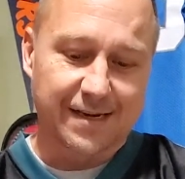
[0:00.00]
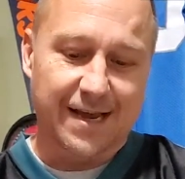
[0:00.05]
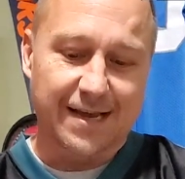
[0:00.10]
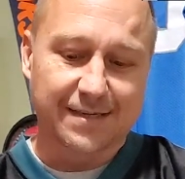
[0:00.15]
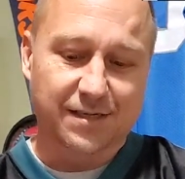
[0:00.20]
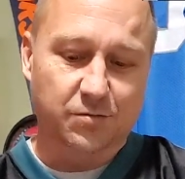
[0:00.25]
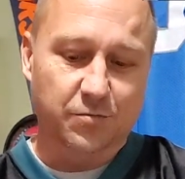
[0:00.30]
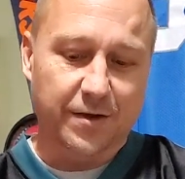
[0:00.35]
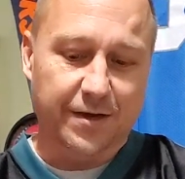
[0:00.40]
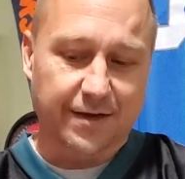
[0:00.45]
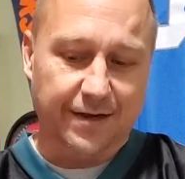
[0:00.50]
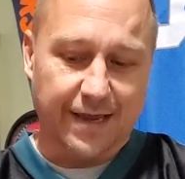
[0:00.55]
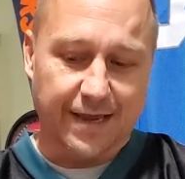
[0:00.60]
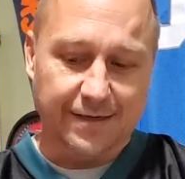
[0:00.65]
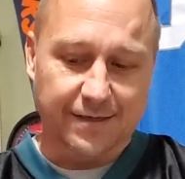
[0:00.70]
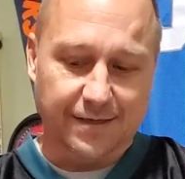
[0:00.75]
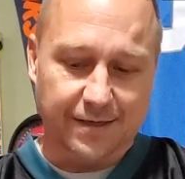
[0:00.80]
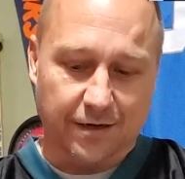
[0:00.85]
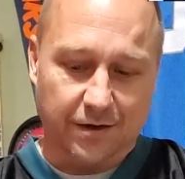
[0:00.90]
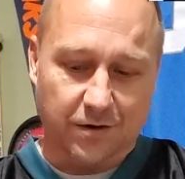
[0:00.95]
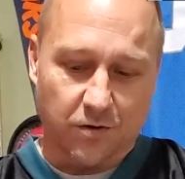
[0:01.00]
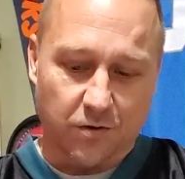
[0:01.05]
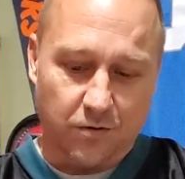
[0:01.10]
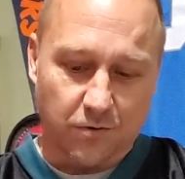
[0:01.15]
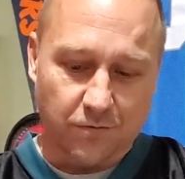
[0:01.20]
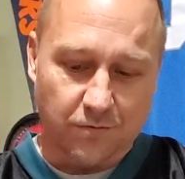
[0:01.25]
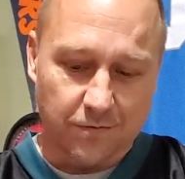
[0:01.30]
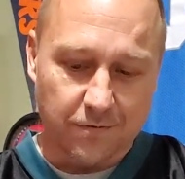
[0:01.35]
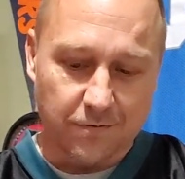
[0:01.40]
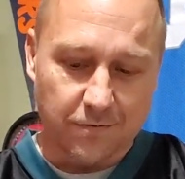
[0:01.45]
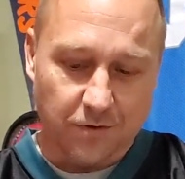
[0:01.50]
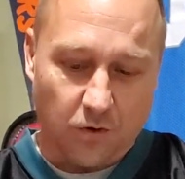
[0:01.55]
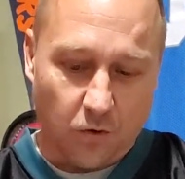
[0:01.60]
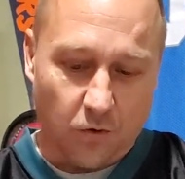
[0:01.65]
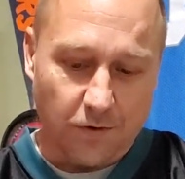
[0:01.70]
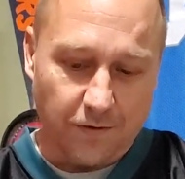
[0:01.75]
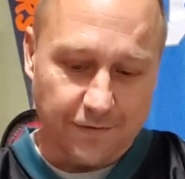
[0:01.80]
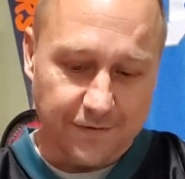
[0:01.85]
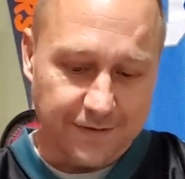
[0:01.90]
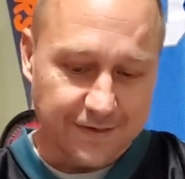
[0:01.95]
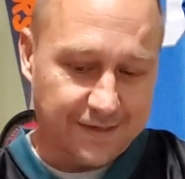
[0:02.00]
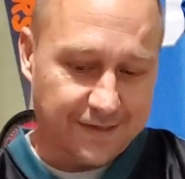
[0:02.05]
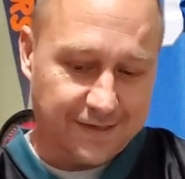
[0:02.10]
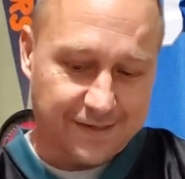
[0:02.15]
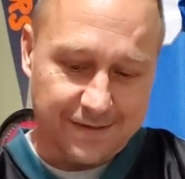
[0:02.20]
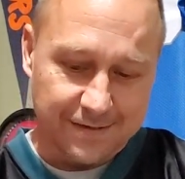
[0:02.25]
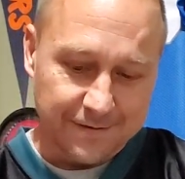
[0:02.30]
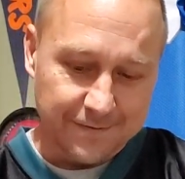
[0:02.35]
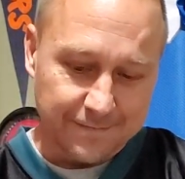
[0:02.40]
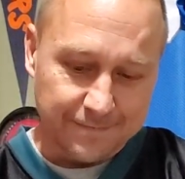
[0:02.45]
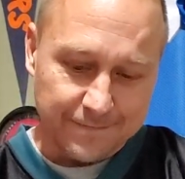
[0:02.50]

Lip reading: last week against the Colts.